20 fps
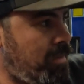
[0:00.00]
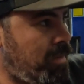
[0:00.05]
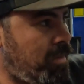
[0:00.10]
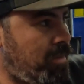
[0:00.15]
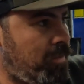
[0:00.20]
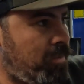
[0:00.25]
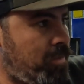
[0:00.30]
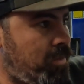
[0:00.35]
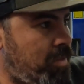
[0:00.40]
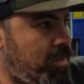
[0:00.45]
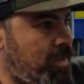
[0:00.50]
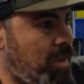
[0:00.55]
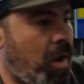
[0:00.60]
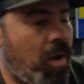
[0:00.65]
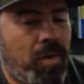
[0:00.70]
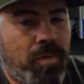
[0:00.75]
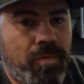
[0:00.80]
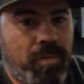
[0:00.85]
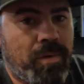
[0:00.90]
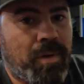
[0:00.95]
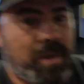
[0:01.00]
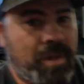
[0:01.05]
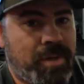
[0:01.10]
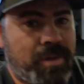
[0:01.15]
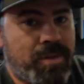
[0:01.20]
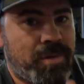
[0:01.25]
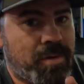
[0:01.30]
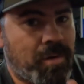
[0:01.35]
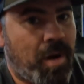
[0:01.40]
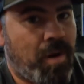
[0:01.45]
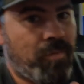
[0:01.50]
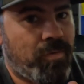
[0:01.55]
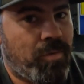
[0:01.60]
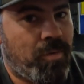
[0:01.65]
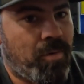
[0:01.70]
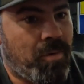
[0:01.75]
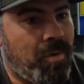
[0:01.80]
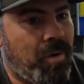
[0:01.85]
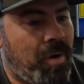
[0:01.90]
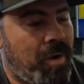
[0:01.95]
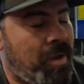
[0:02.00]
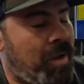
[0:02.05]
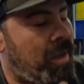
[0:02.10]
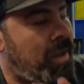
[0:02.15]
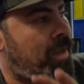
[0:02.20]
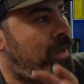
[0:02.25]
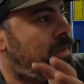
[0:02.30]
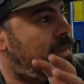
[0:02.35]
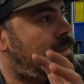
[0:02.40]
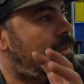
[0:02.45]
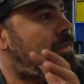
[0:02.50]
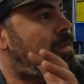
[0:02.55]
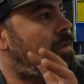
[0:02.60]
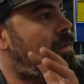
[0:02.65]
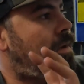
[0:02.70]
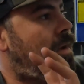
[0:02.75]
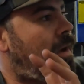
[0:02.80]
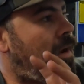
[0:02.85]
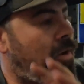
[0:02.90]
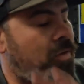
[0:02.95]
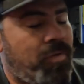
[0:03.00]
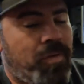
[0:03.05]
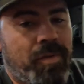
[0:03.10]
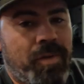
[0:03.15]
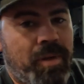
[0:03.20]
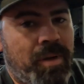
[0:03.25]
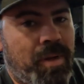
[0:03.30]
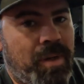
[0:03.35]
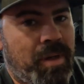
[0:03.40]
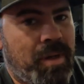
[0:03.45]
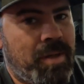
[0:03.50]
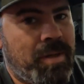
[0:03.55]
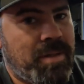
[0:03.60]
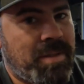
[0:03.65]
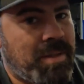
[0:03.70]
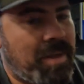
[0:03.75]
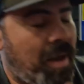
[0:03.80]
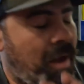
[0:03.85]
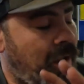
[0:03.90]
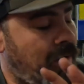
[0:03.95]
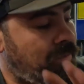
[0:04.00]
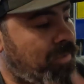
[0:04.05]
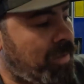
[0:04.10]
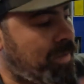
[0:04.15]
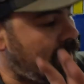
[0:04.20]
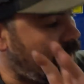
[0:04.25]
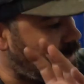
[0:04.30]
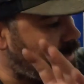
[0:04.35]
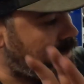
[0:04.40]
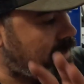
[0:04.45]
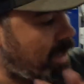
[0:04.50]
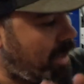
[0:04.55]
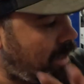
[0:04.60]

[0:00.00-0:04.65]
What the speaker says: It looks overly straightforward. Hopefully it is. Hopefully it doesn't